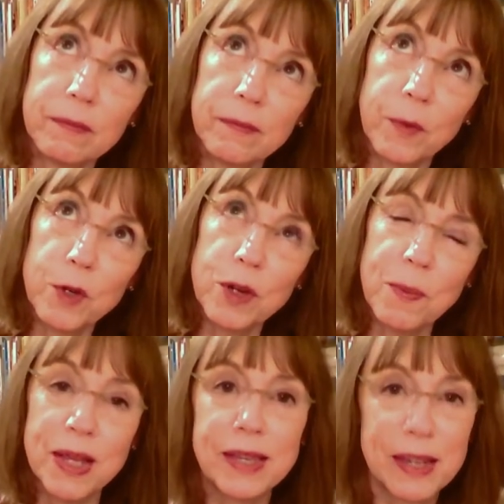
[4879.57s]
what would you
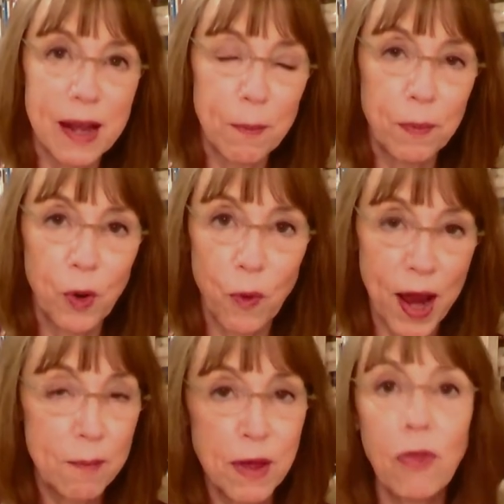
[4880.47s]
be, step
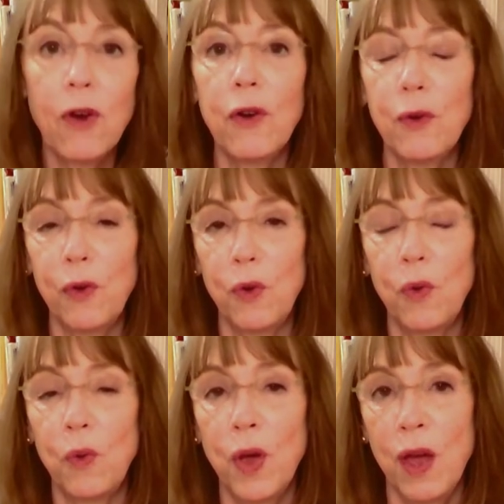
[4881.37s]
grandmother
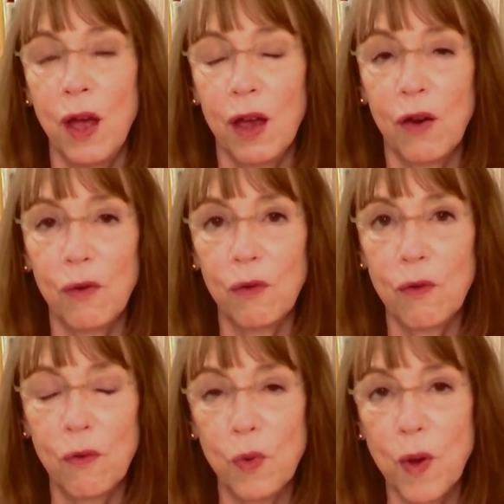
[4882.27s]
who
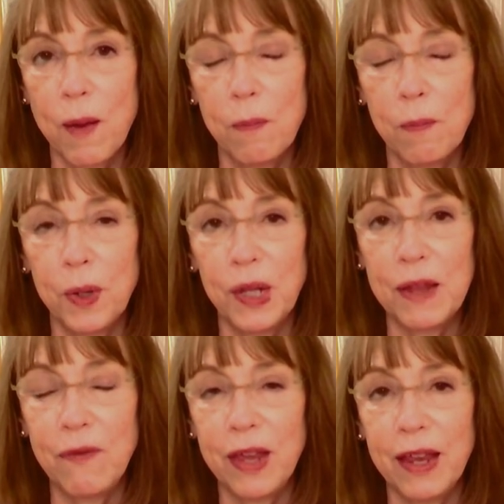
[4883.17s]
grew up
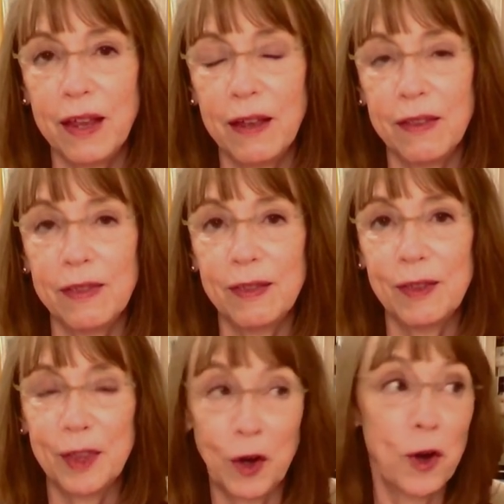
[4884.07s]
believing
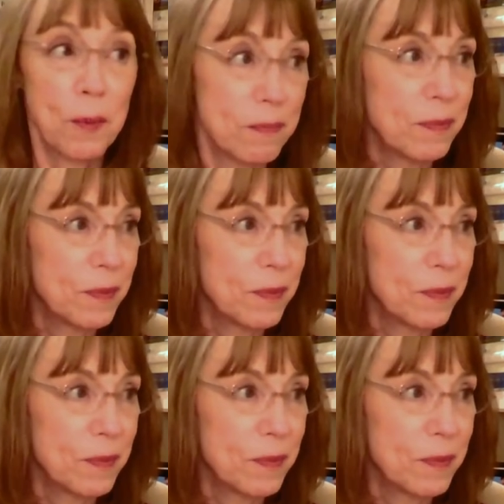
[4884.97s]
that her